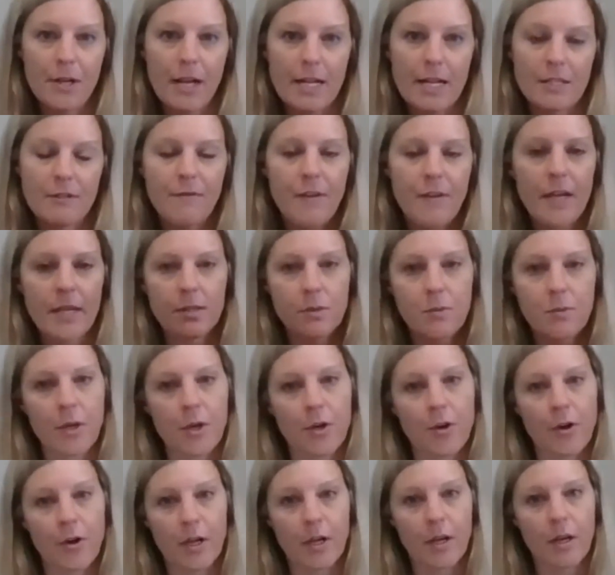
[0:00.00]
dad's face
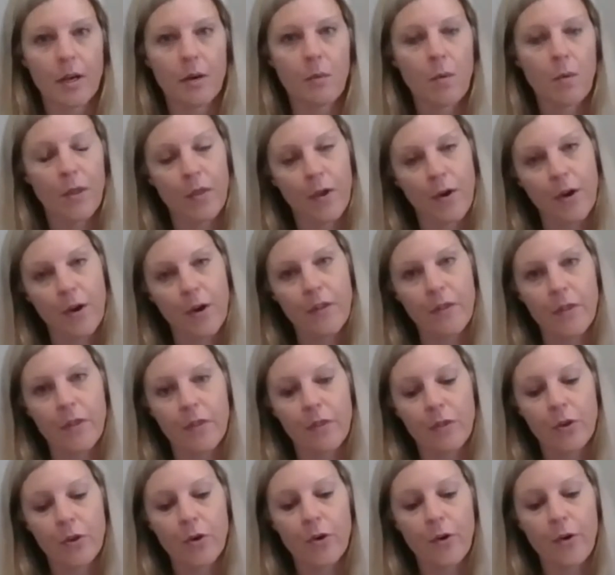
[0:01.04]
when they're in
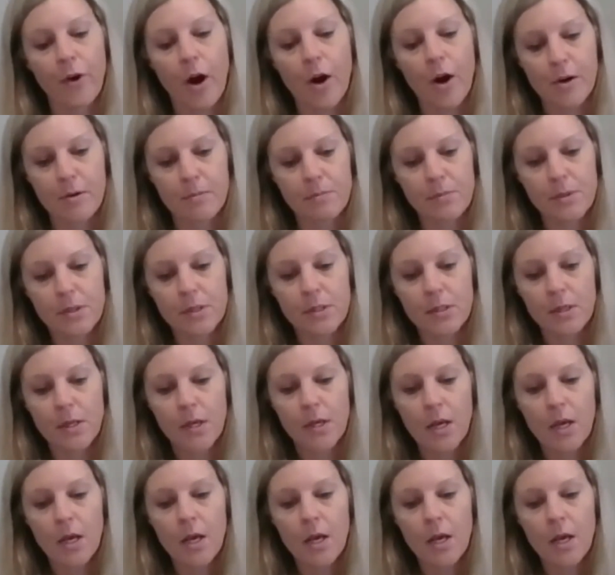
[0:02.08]
your arms.